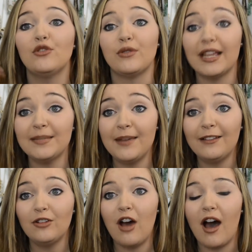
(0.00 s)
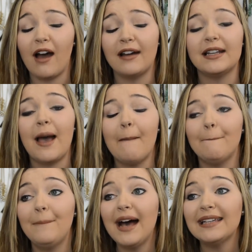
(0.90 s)
So that's been a little hard,
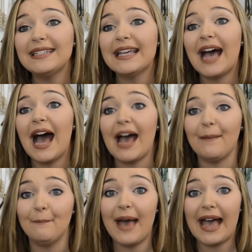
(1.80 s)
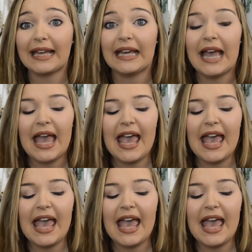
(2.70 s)
but I'm back,